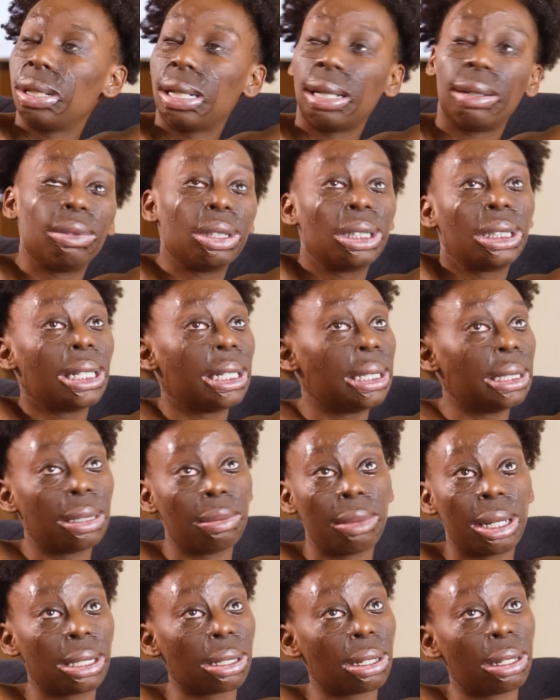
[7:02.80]
never
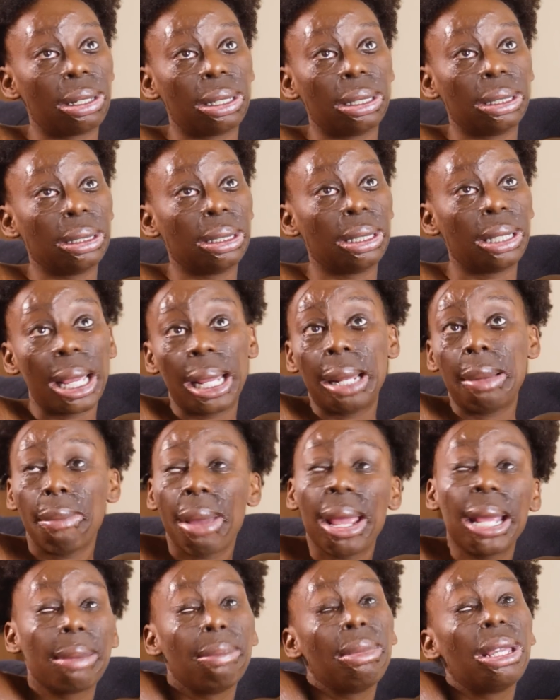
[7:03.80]
change my scars. They
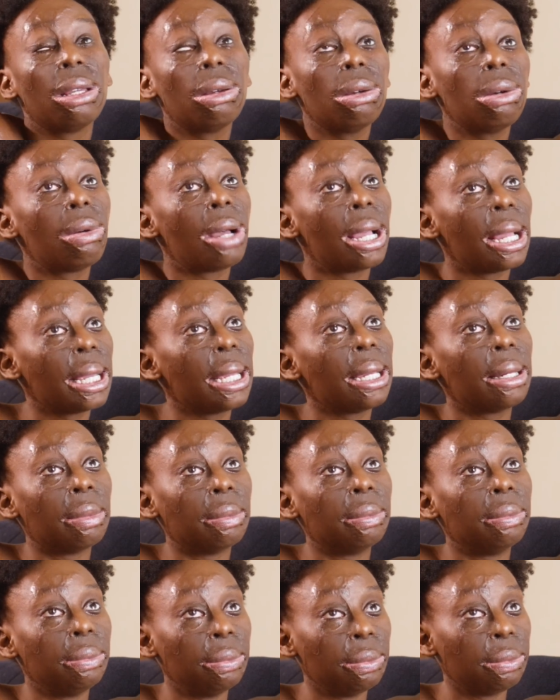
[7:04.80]
make me who I
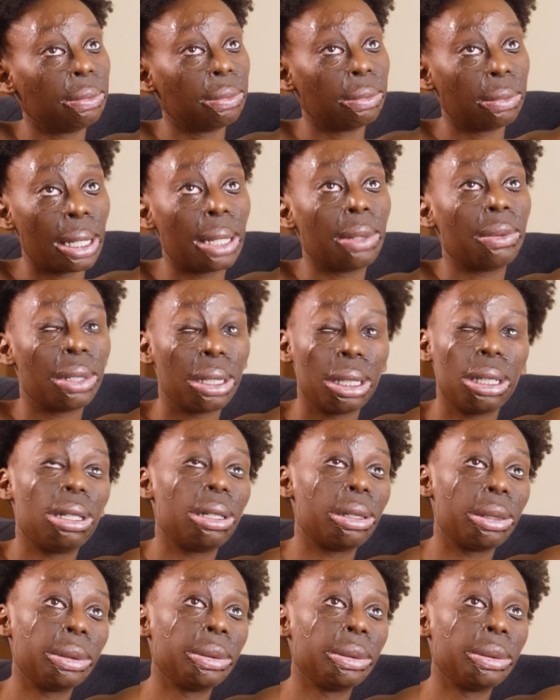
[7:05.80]
am. They really do.